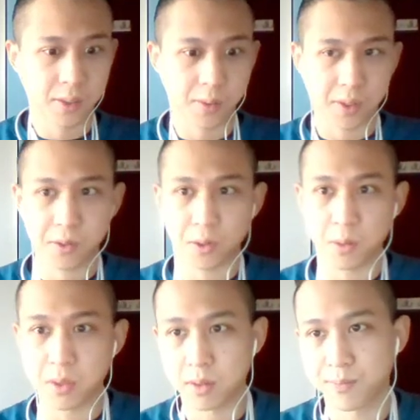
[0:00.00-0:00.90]
just want to
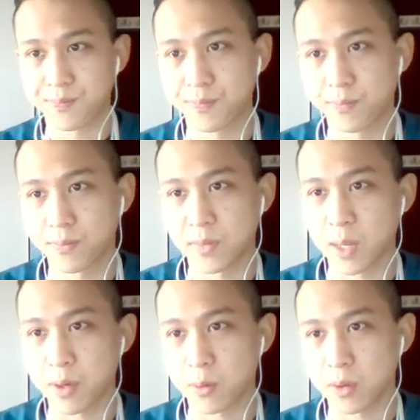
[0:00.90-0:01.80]
stream and
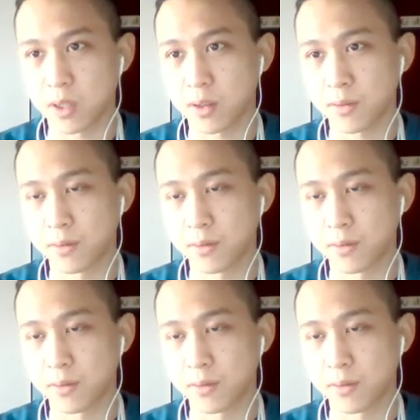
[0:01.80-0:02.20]
not be in real life.